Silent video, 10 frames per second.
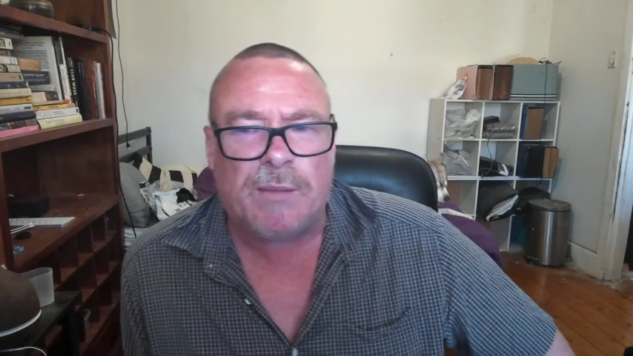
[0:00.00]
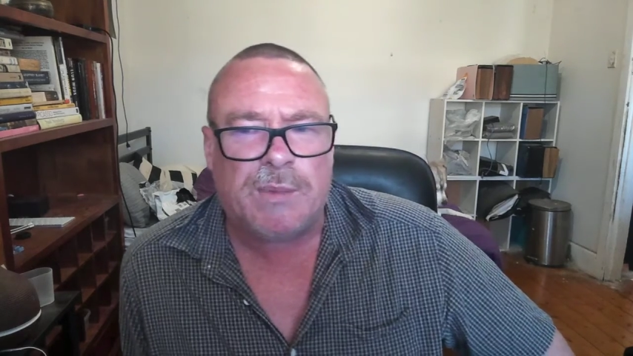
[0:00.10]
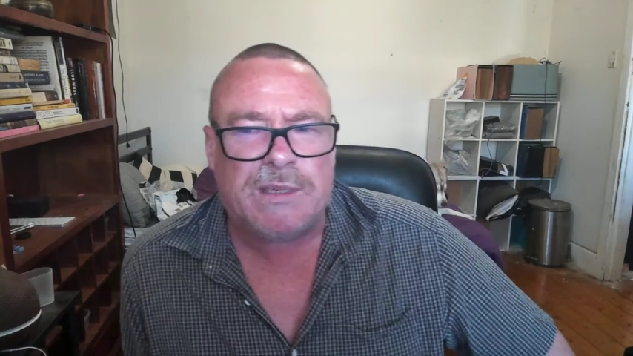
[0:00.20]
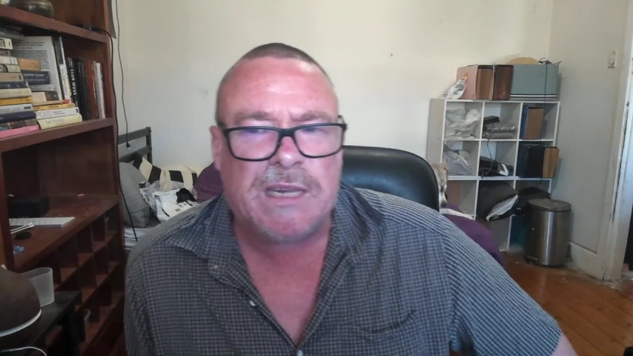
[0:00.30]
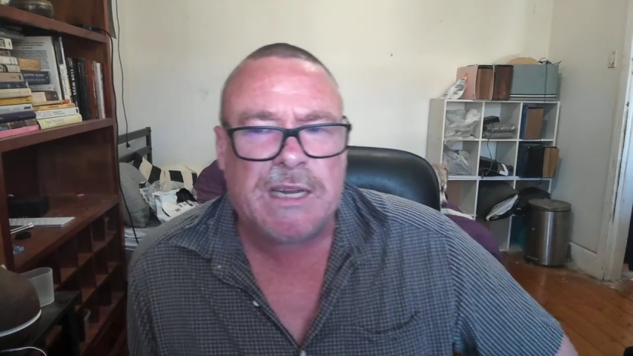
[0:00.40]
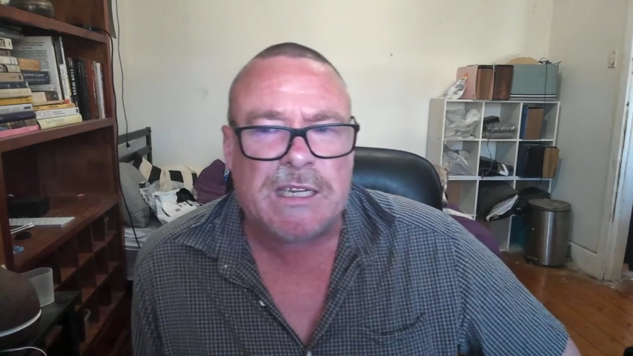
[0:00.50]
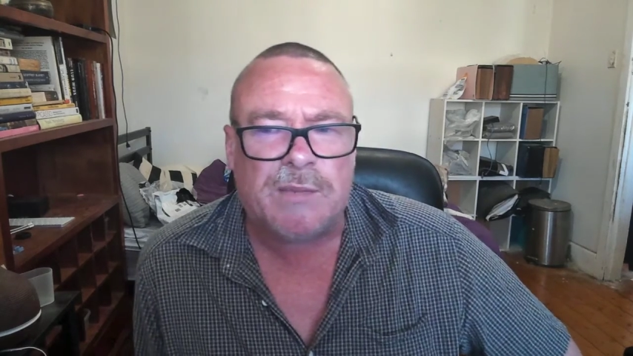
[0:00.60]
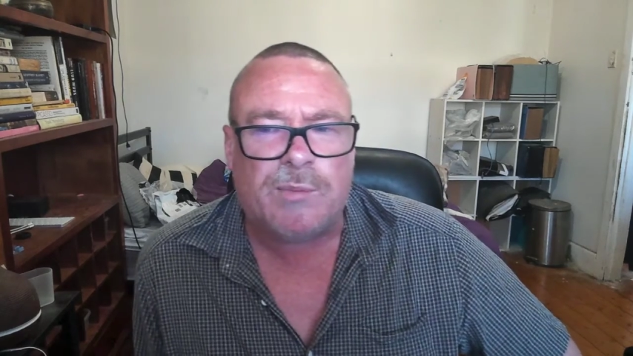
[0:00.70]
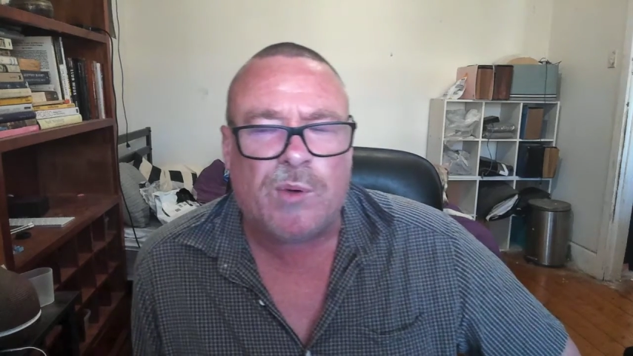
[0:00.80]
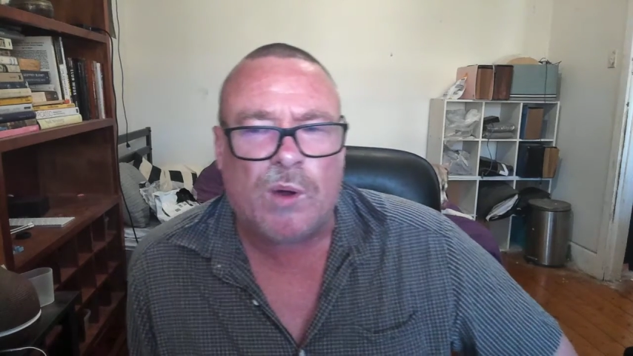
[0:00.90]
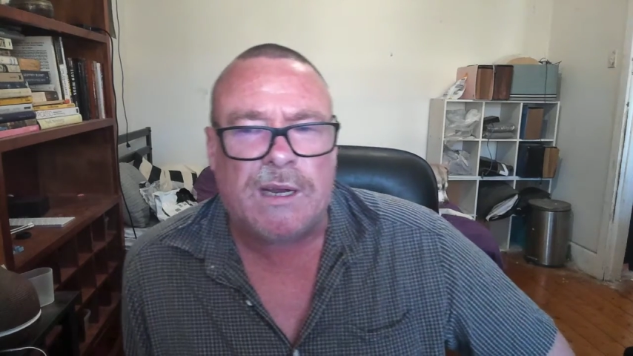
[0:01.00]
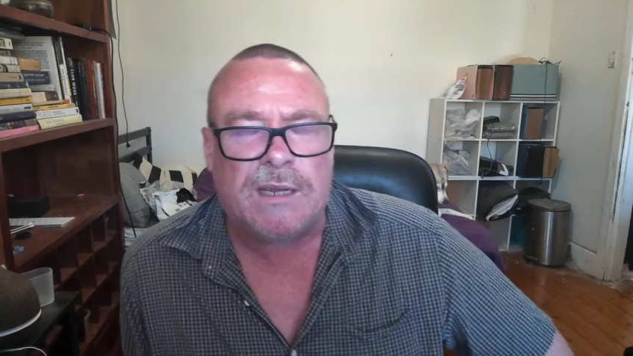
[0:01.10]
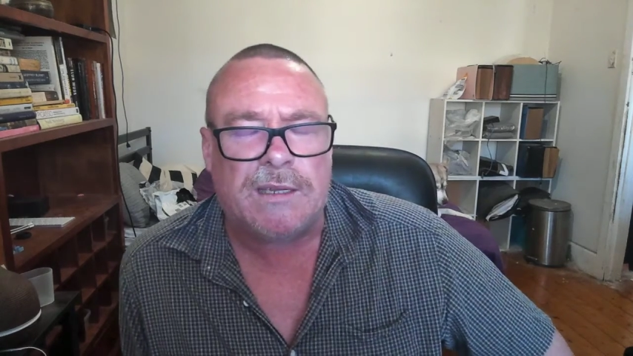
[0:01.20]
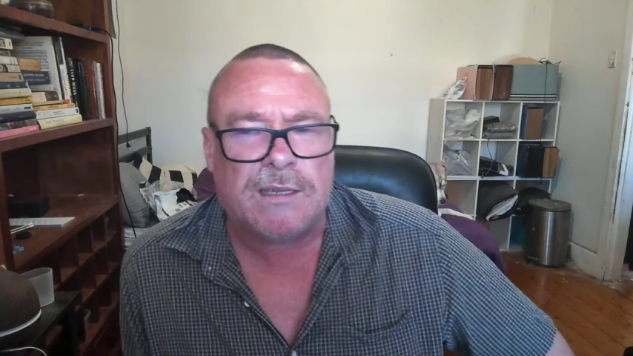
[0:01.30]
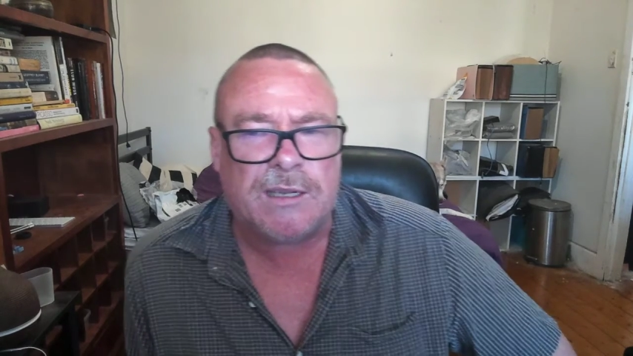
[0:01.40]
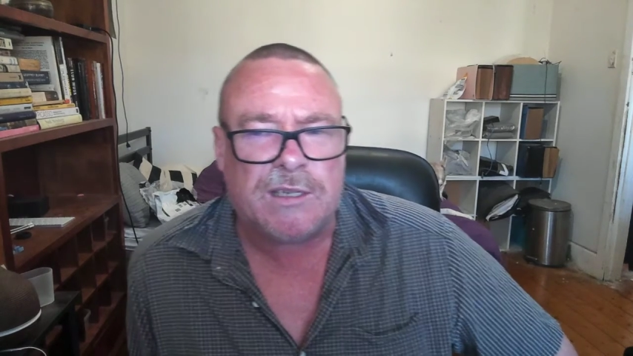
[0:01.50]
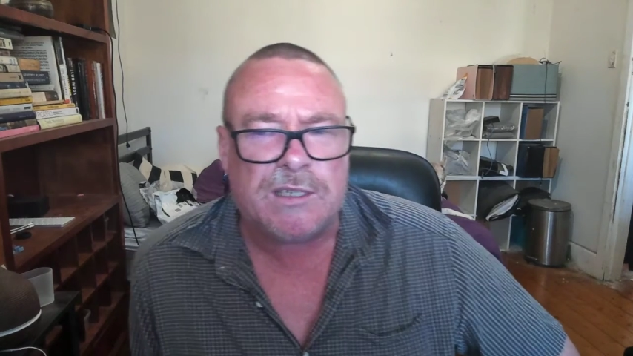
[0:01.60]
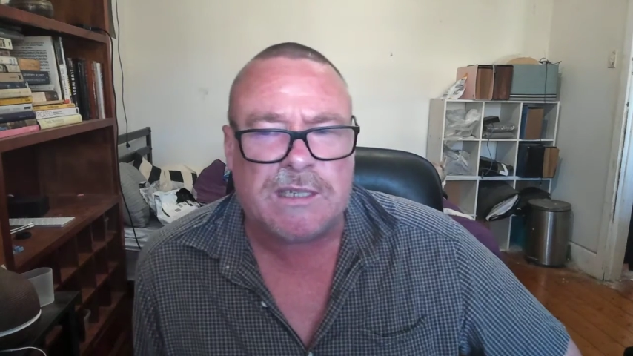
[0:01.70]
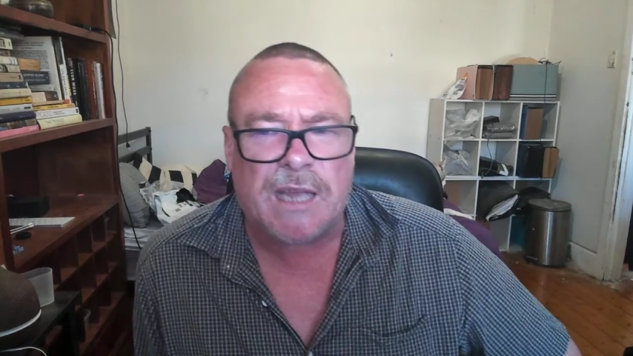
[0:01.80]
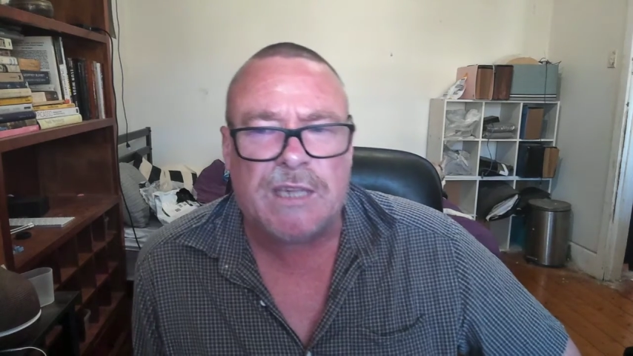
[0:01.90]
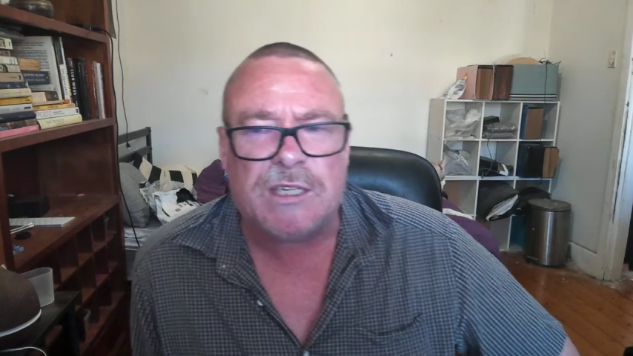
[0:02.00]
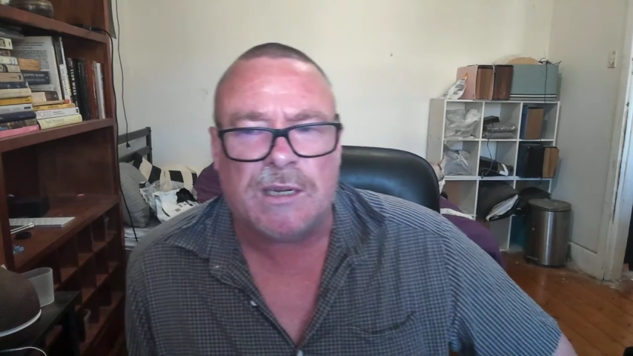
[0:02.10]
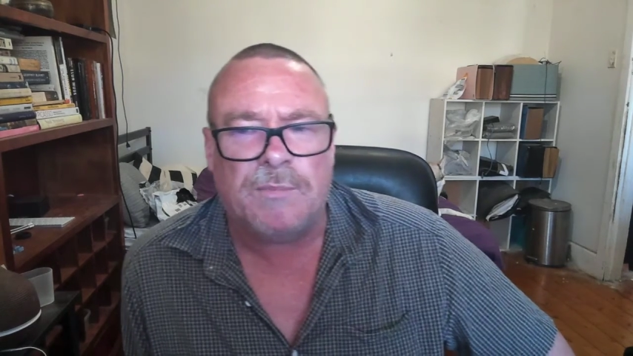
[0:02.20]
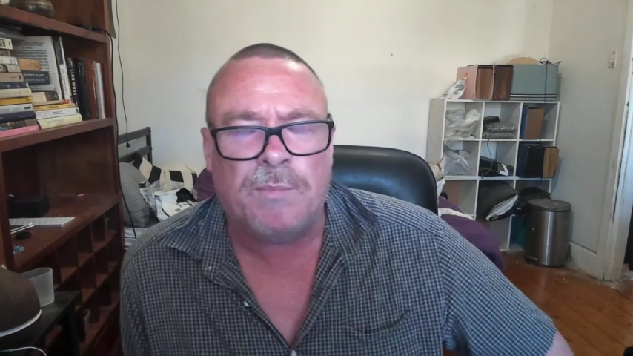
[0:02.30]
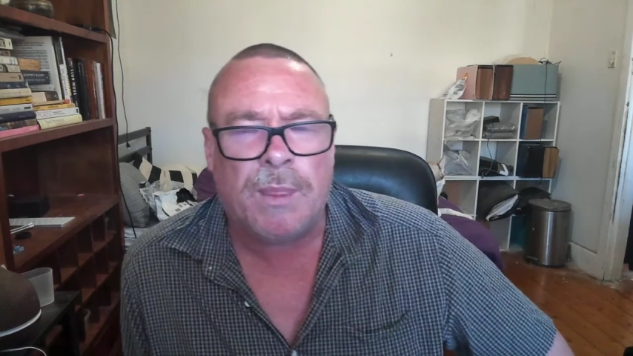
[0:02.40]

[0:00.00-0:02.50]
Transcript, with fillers: particular point in the legislation